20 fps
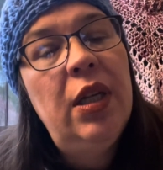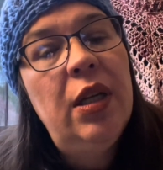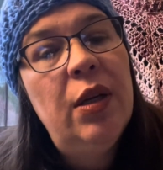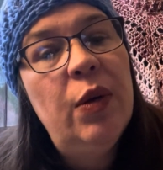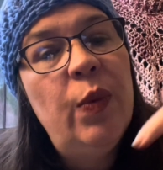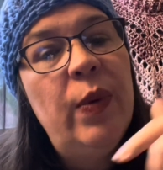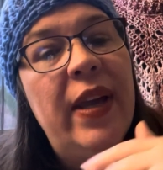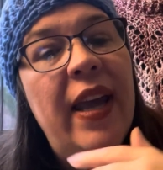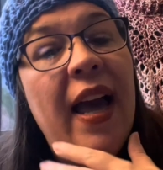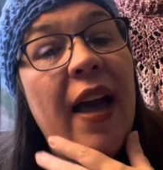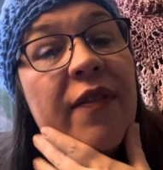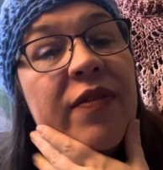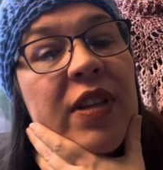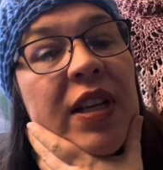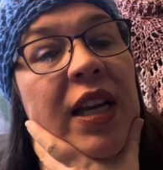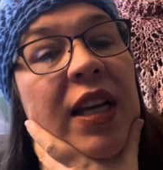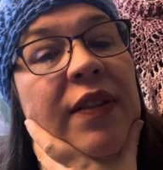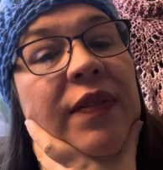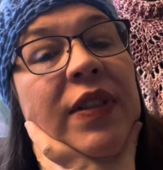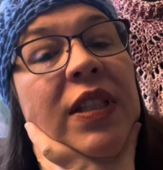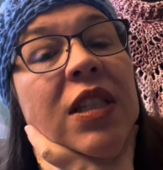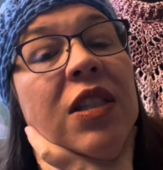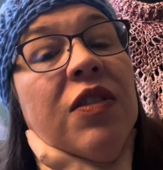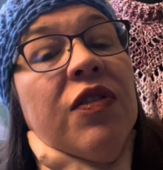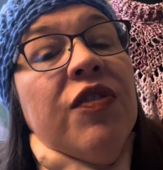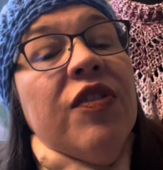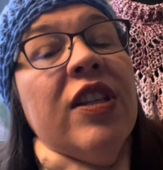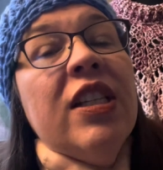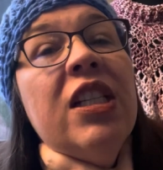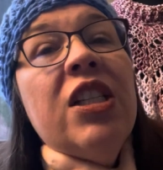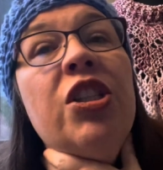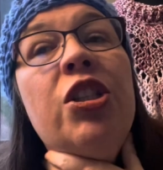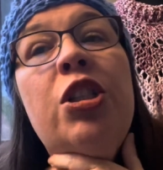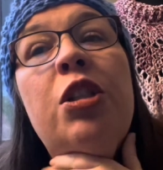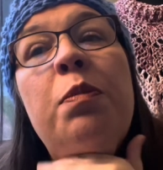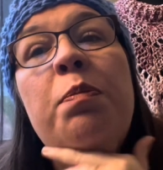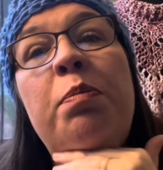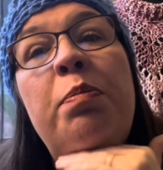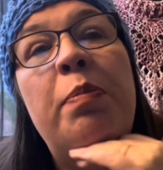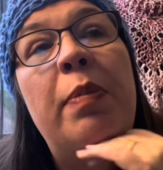We have to have these finished
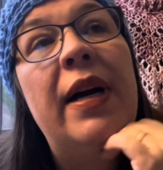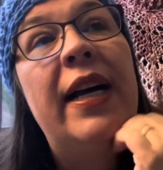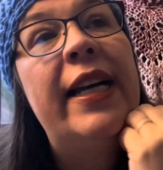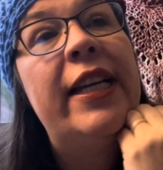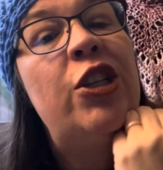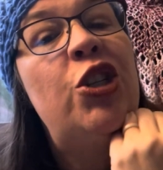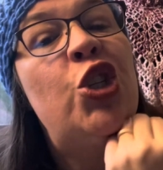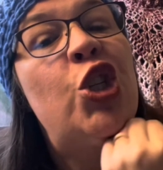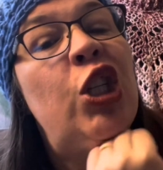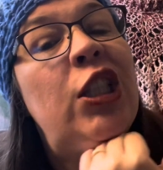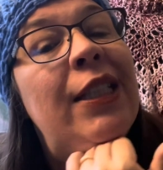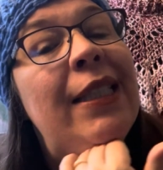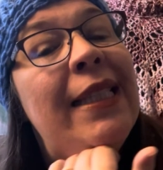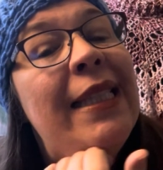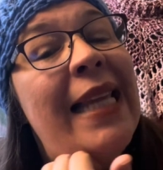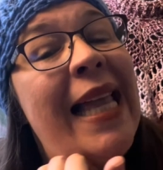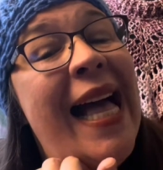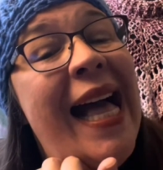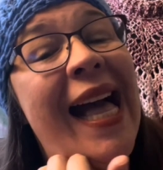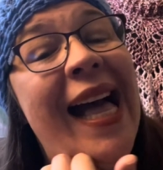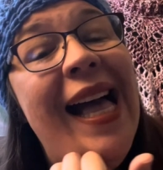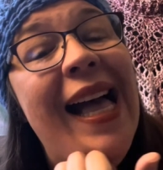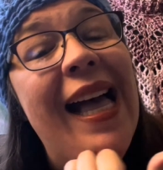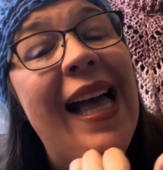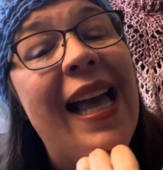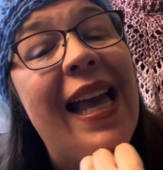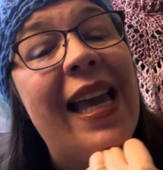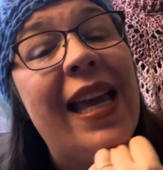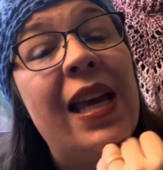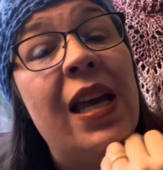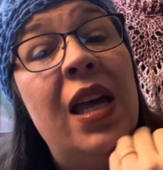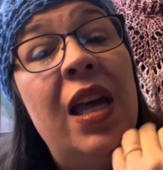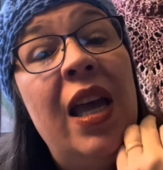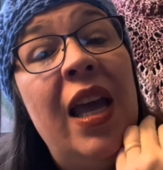by July.